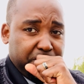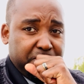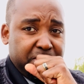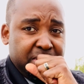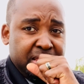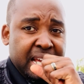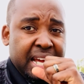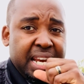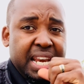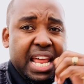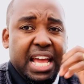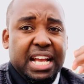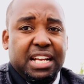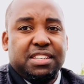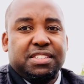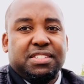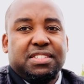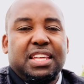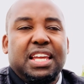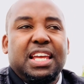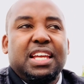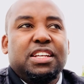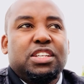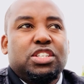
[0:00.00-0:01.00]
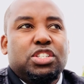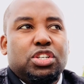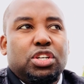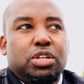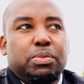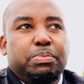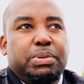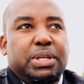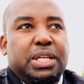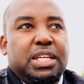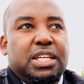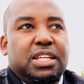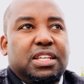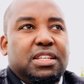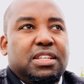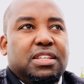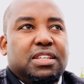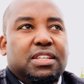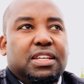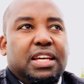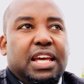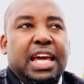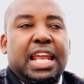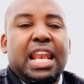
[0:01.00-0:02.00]
The next thing should be,
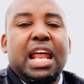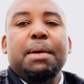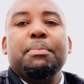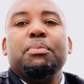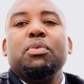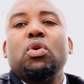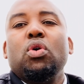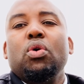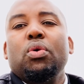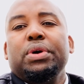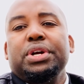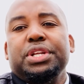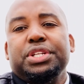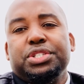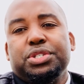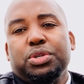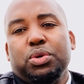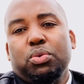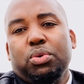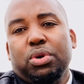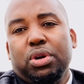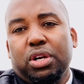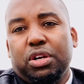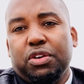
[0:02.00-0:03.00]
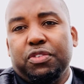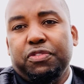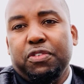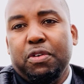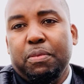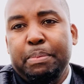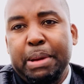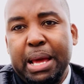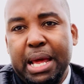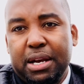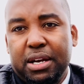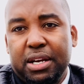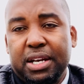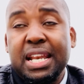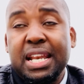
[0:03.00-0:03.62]
and I'm going to work for better.